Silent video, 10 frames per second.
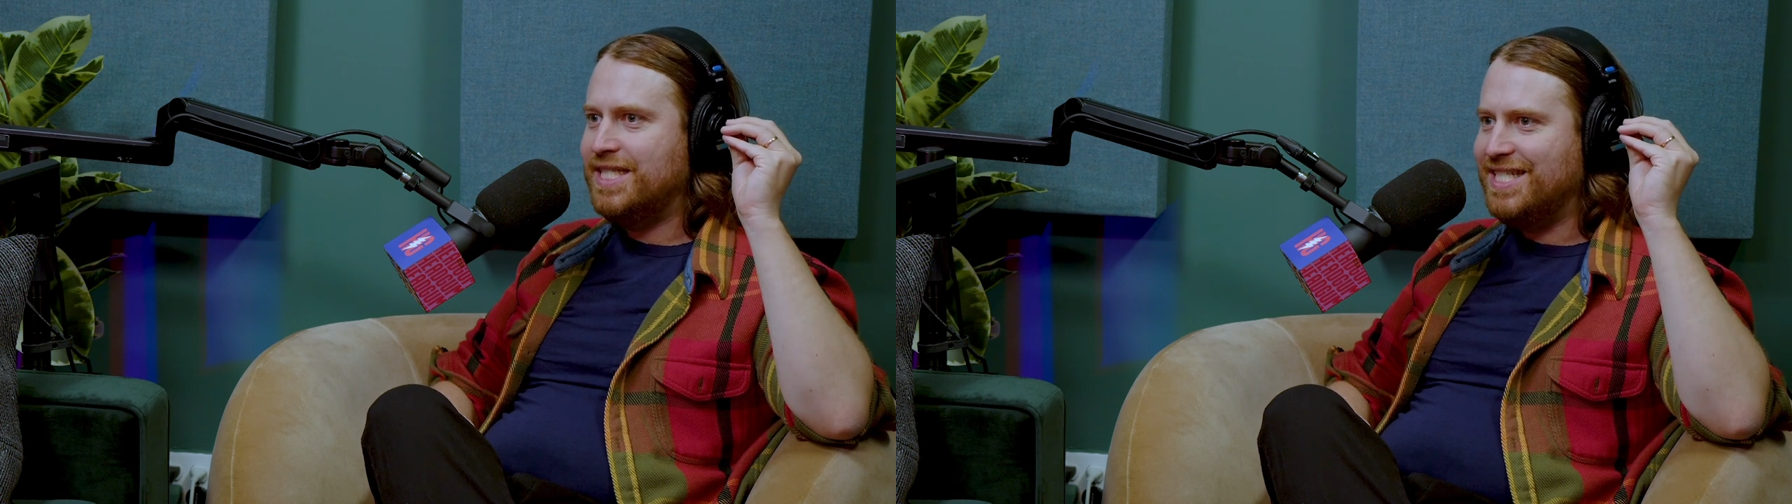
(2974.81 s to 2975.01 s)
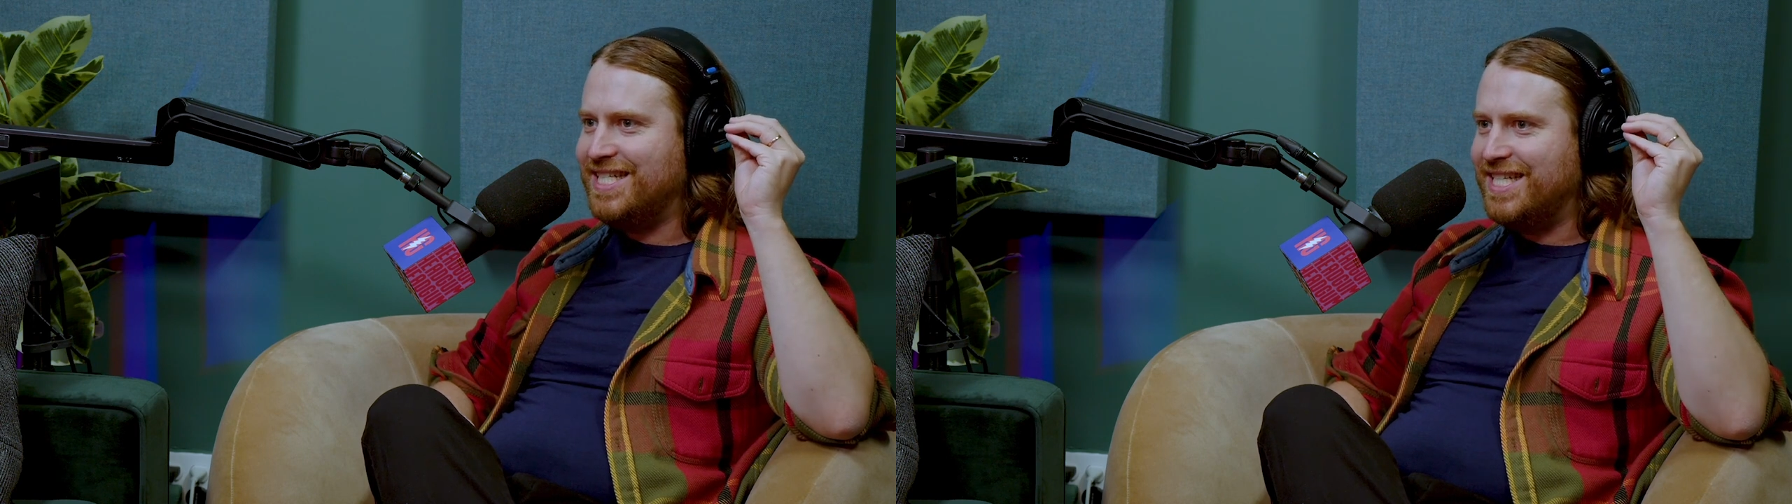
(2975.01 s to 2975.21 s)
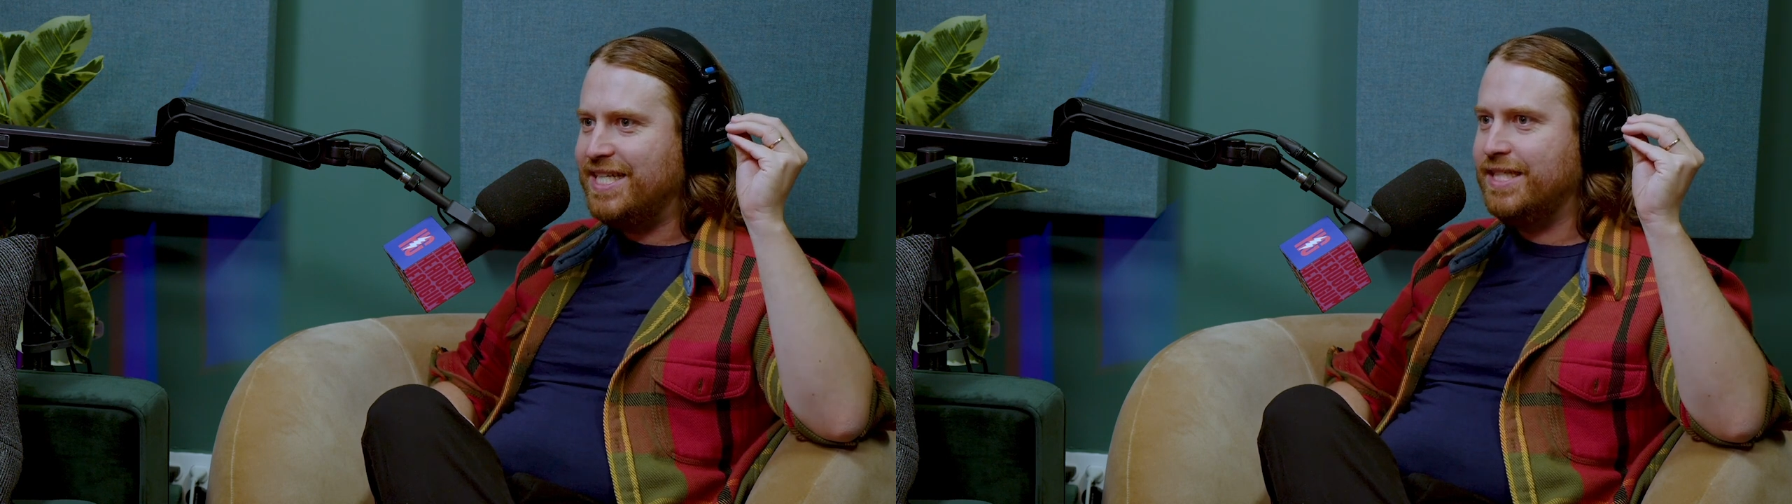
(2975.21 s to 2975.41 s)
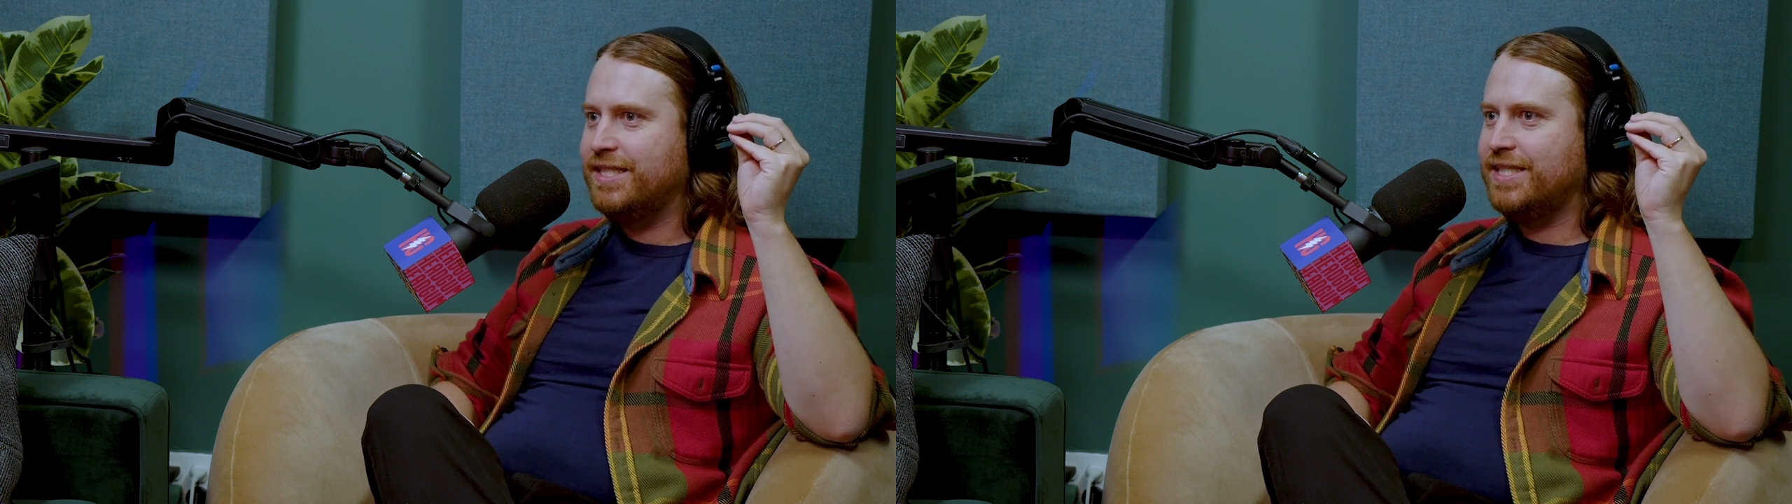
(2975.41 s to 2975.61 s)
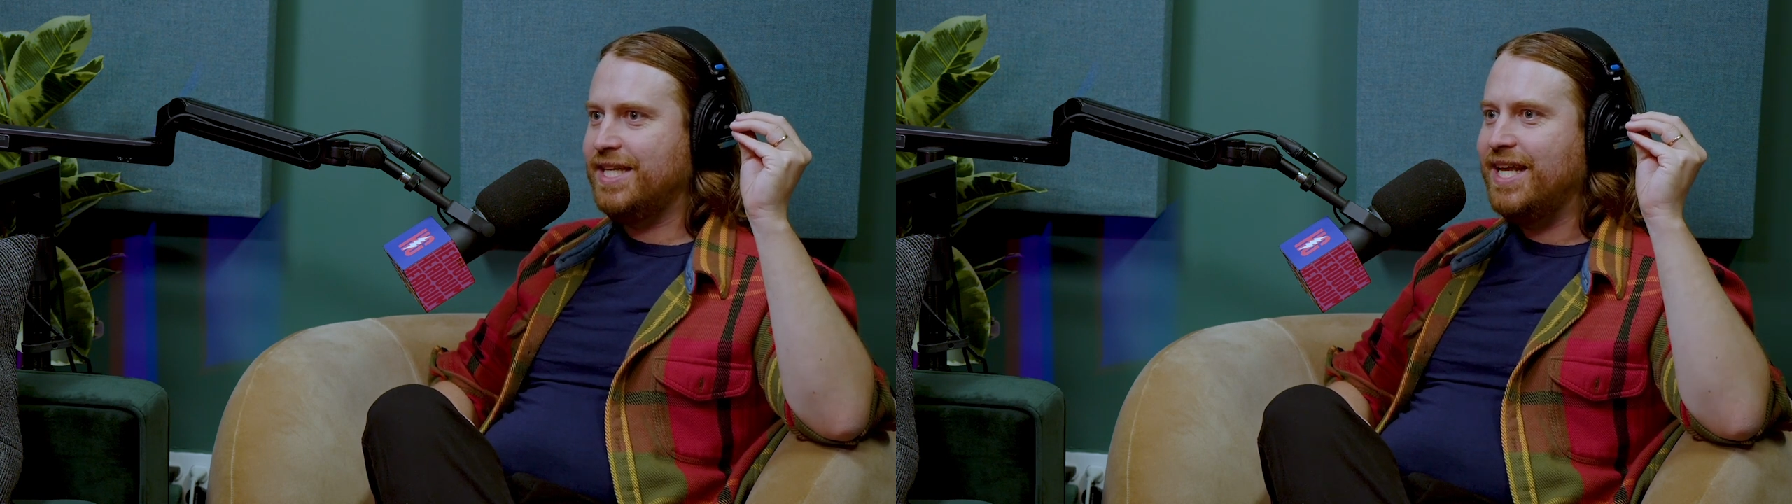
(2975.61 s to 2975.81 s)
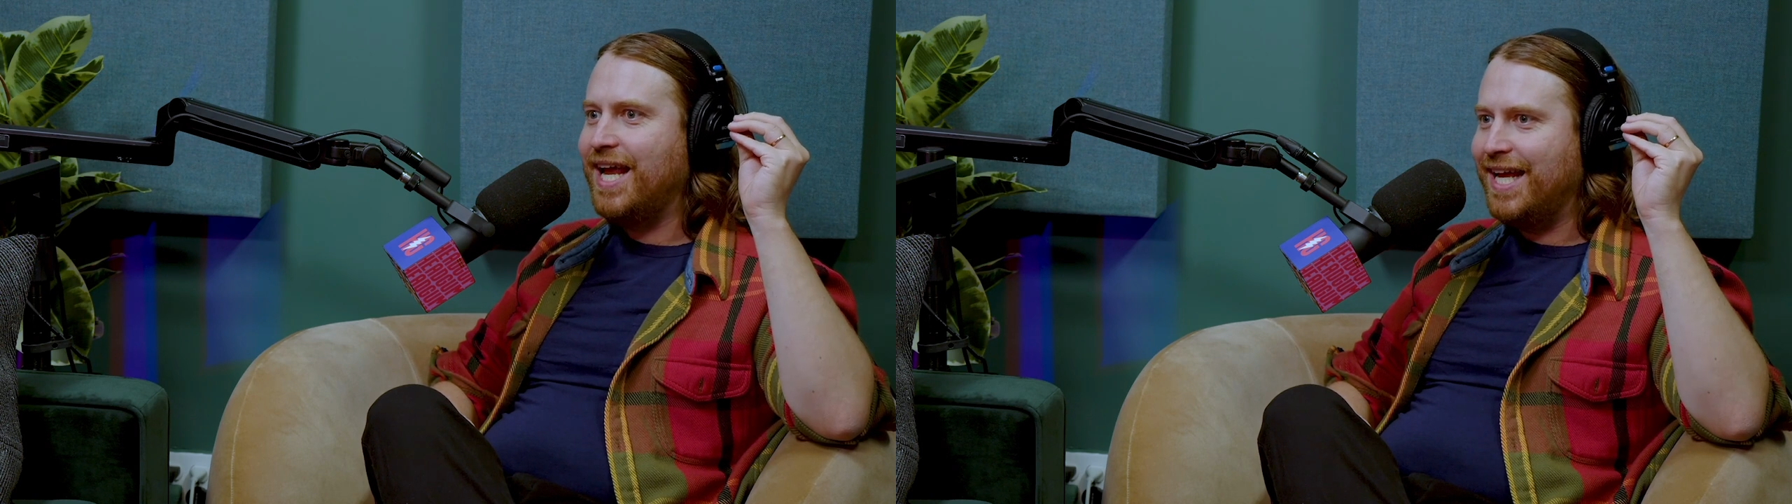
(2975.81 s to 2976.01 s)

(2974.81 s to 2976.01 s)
needs an